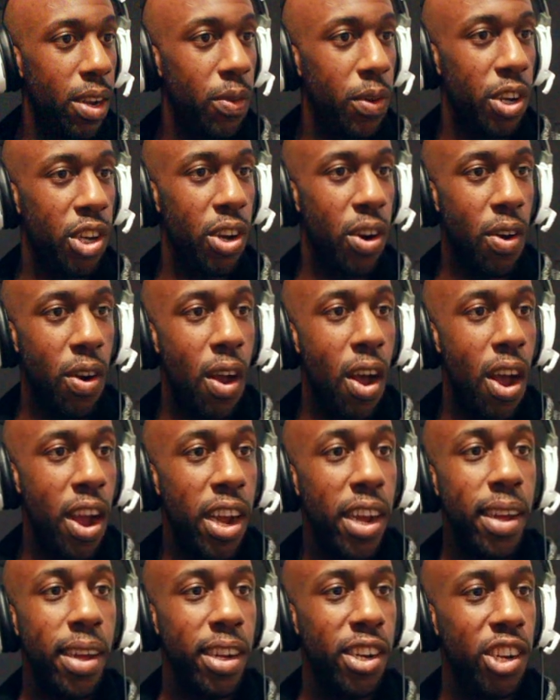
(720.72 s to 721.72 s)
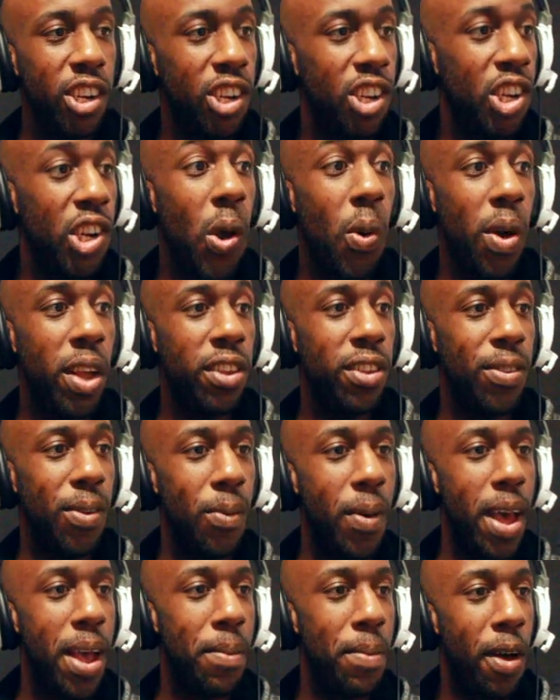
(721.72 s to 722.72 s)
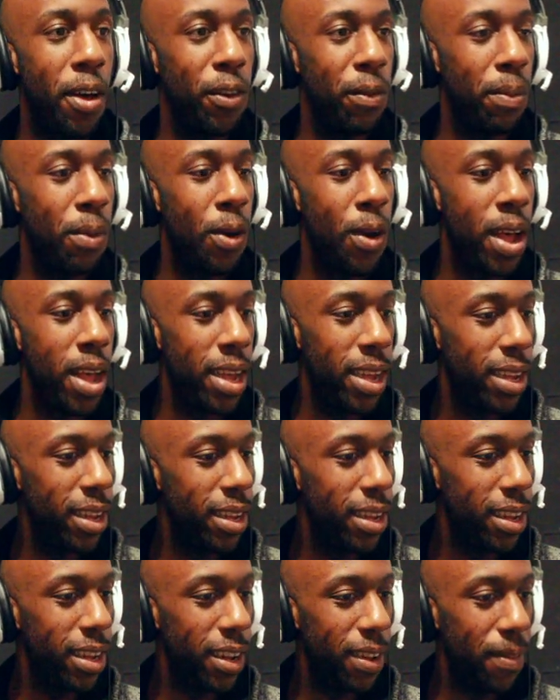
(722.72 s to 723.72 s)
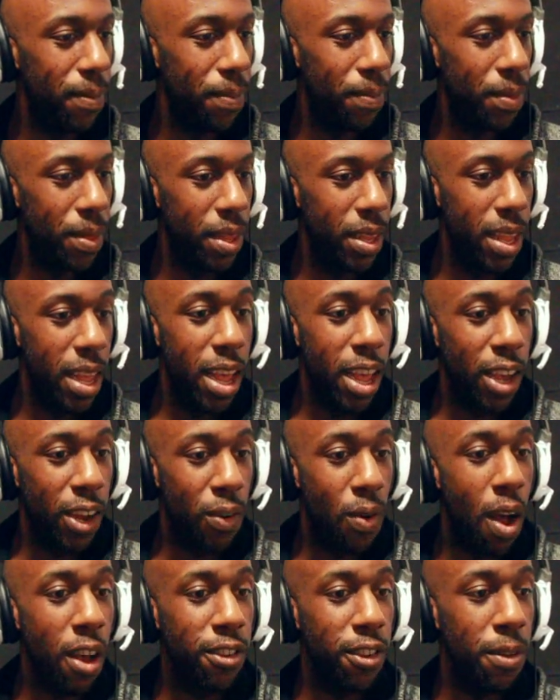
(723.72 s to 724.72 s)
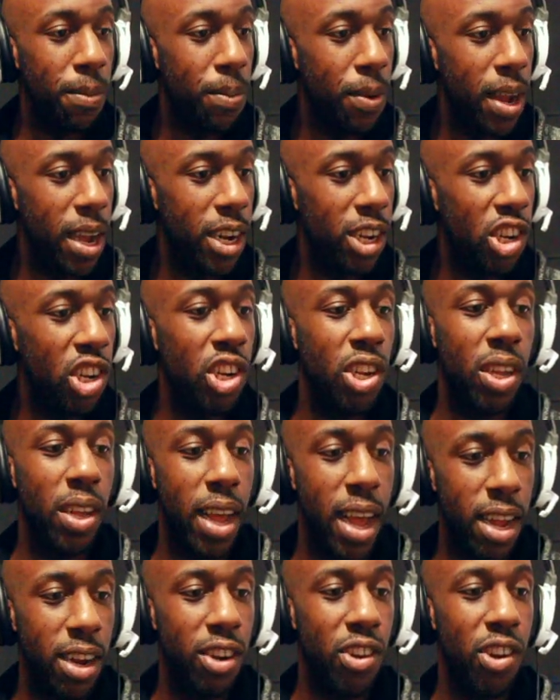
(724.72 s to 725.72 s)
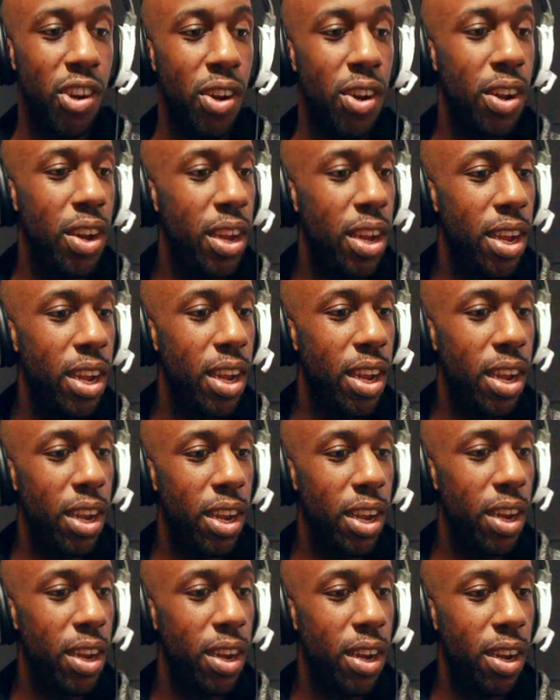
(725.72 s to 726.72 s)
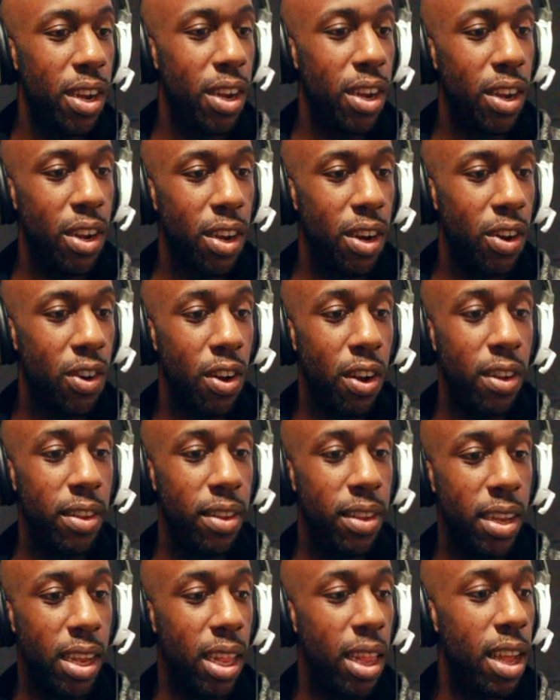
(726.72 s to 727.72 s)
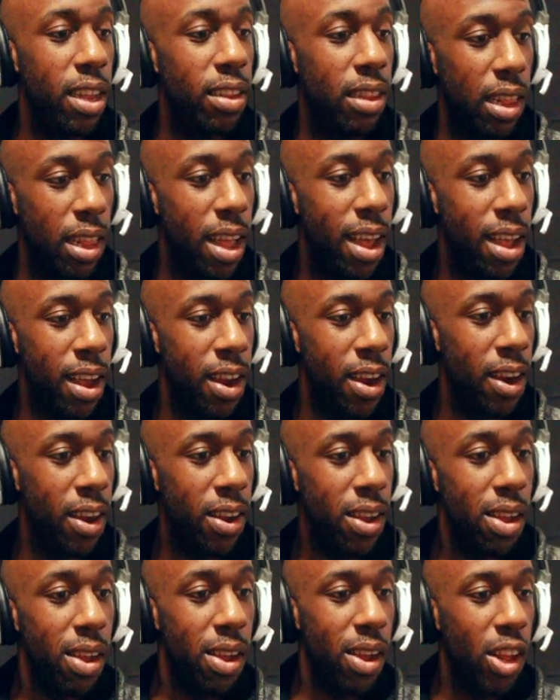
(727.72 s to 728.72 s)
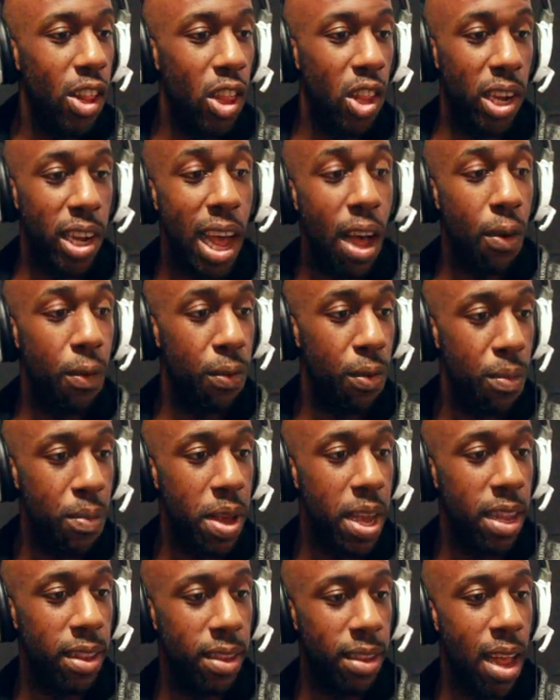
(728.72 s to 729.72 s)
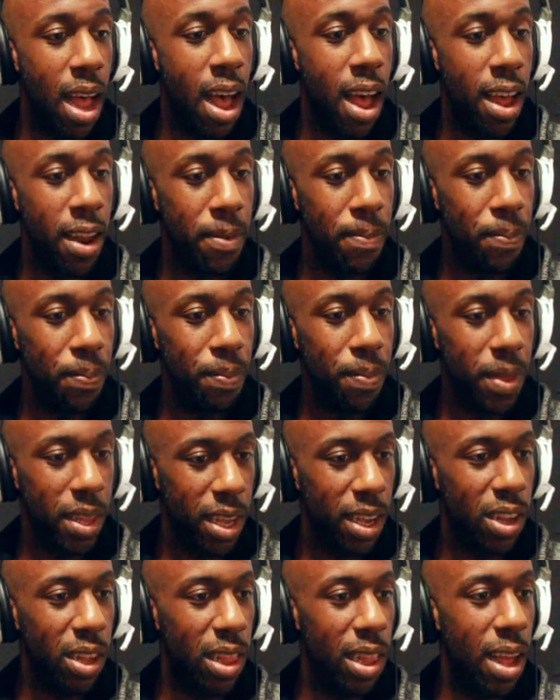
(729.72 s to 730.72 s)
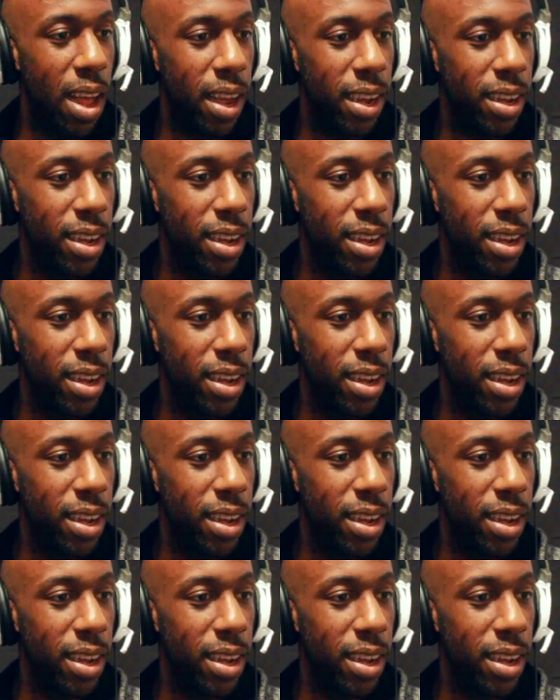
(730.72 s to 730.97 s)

We sure are. Just show us the way, Baba Boy. Cross the bridge to enter Gruntilda's lair. Look out for me inside. Good luck.